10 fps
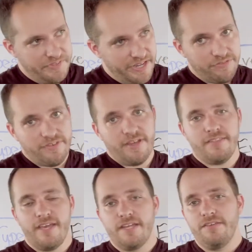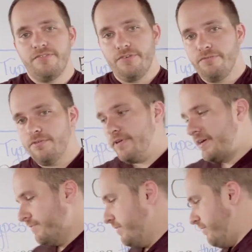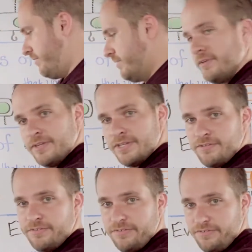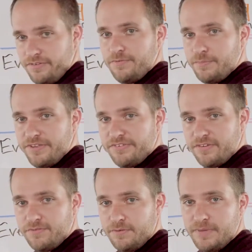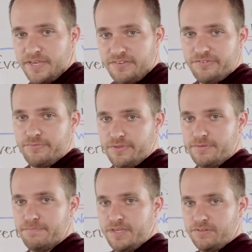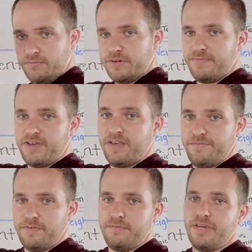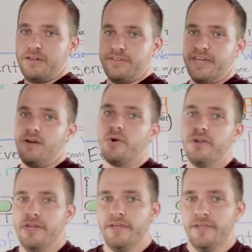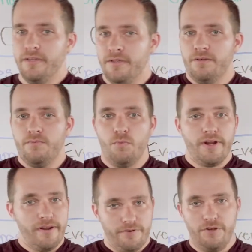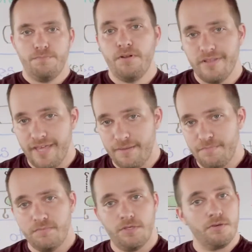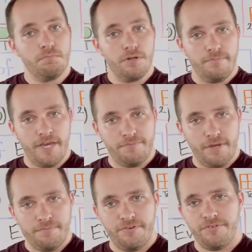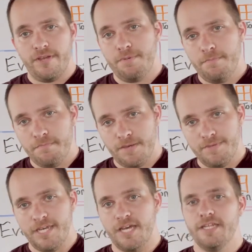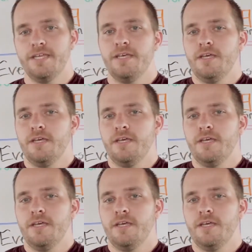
downside of that is you do have this 6 foot by 6 foot base with a big 25 foot metal tower wherever you're putting that. Maybe you can put it behind pipe and drape, maybe not.